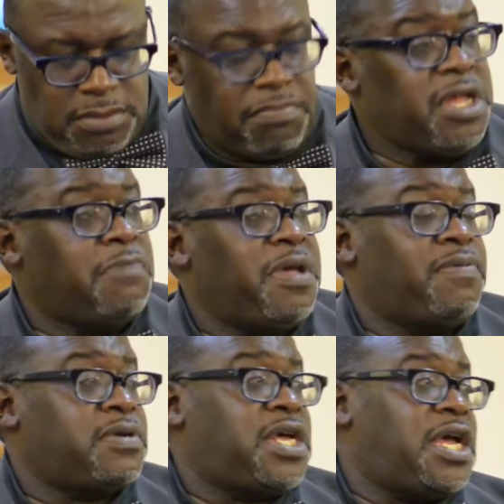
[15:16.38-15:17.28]
Many
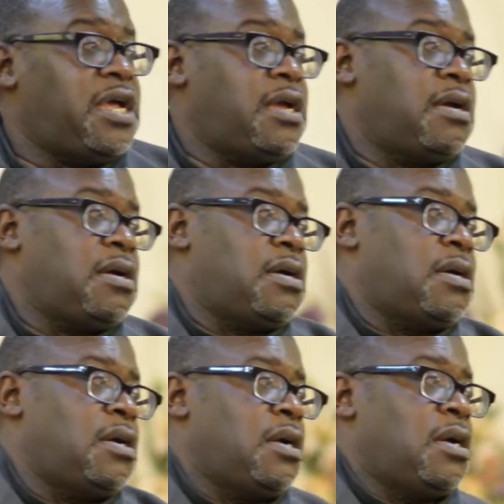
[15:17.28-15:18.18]
people today
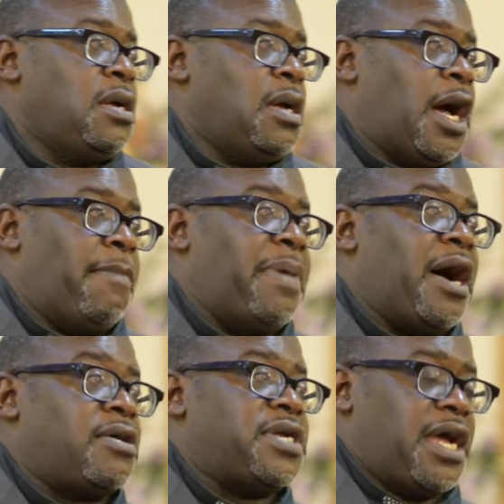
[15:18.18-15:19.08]
are
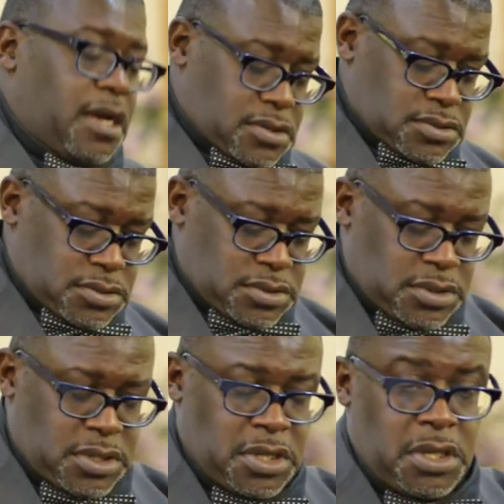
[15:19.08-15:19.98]
bowed down.
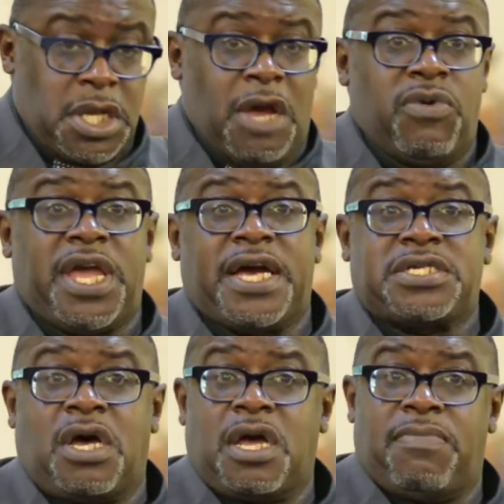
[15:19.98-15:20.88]
And we got to
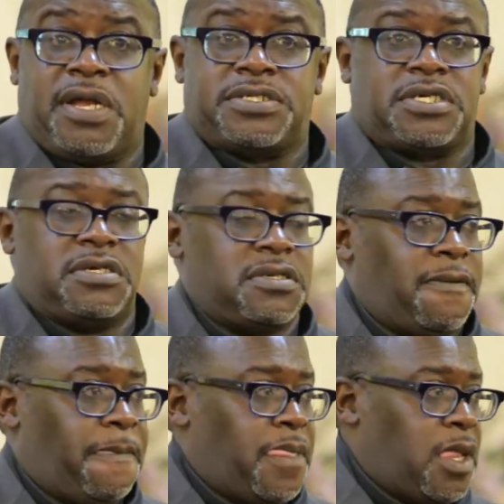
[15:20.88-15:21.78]
talk about it, church.
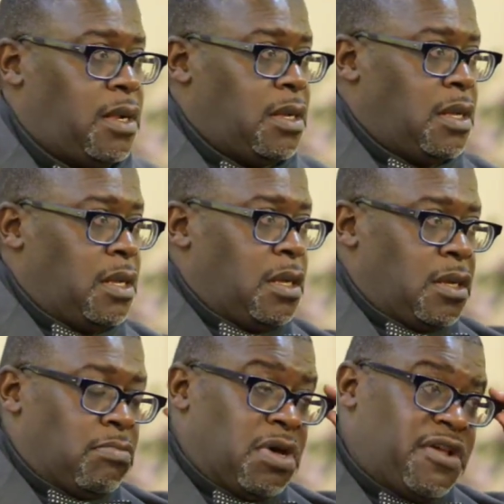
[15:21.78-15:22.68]

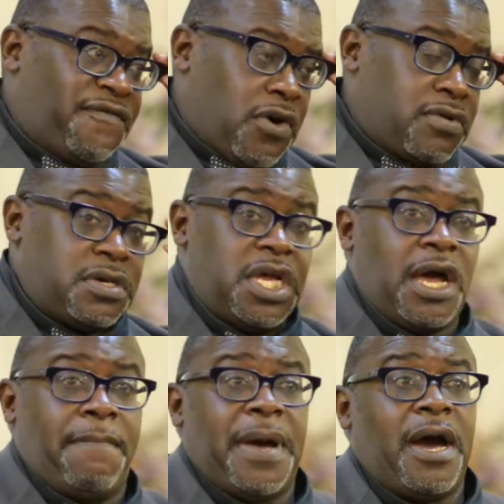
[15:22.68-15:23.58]
Many folk today
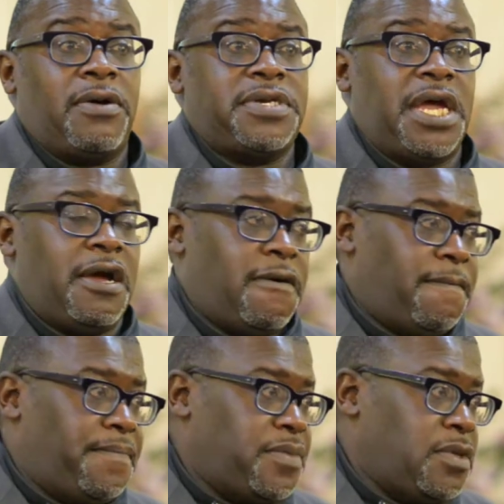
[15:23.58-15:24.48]
are bowed down.
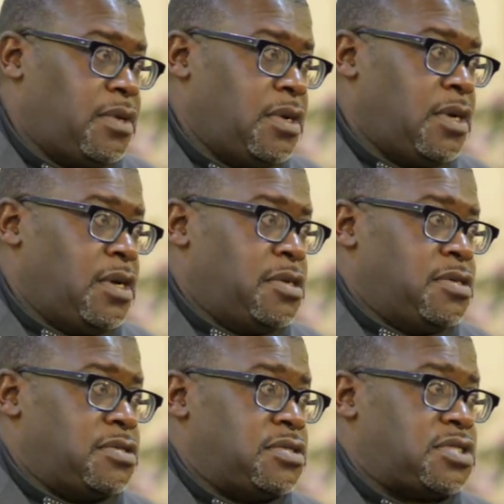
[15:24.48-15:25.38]

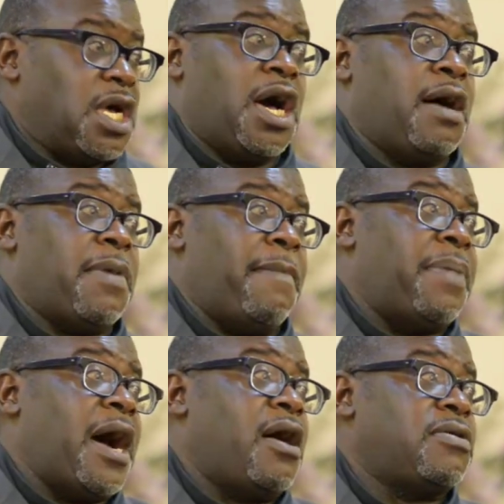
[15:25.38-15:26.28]
Some are
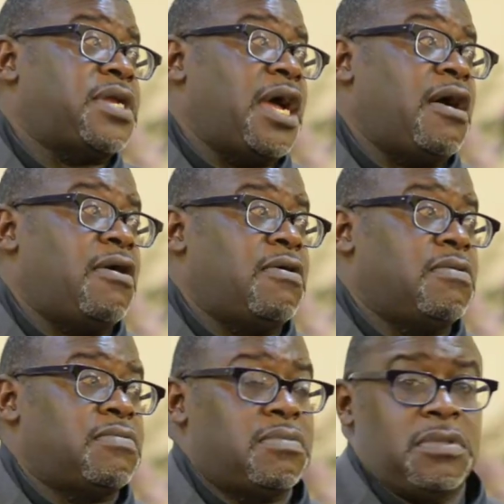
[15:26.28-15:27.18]
bowed
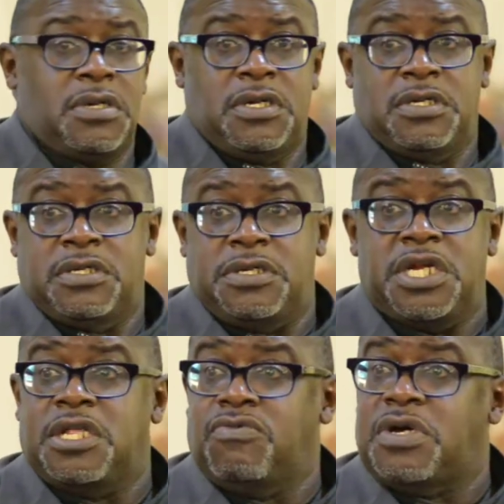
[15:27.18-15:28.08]
down
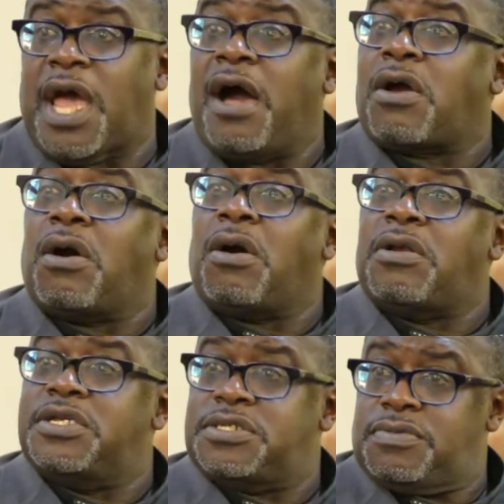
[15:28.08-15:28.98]
dealing with
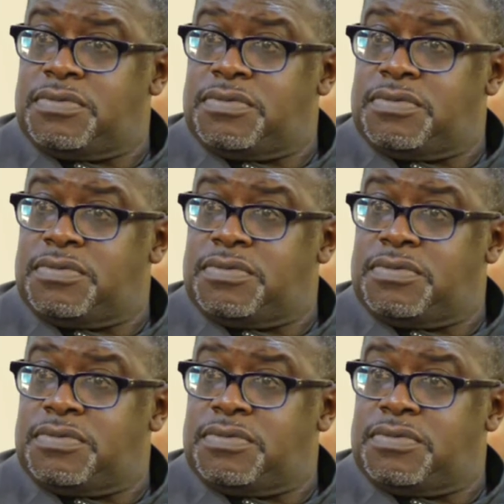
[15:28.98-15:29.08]
alcoholism.